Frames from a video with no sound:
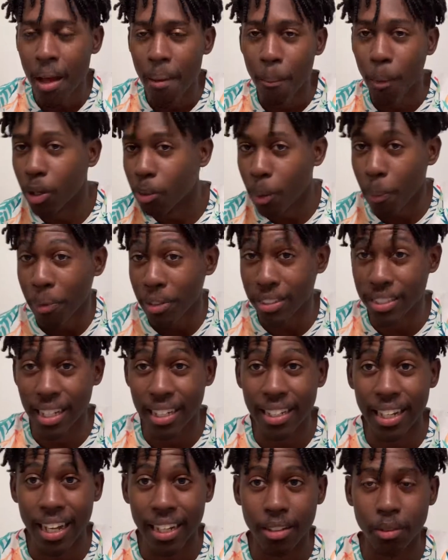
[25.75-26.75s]
Most people
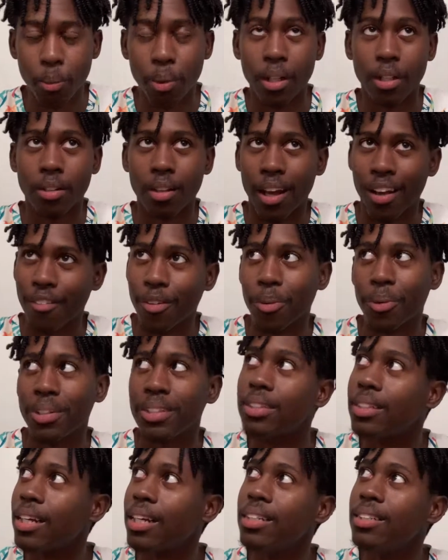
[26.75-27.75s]
said that, well,
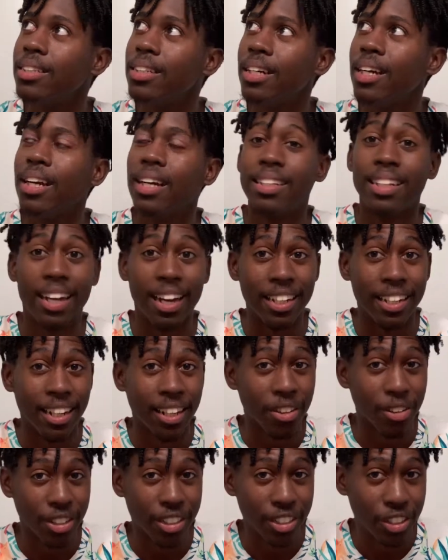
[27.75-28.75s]
everyone said that I did
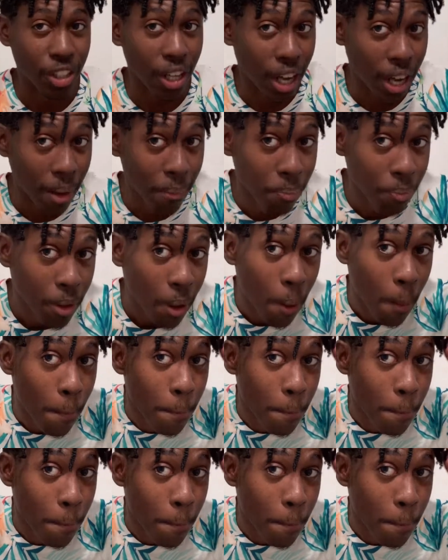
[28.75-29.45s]
a great job.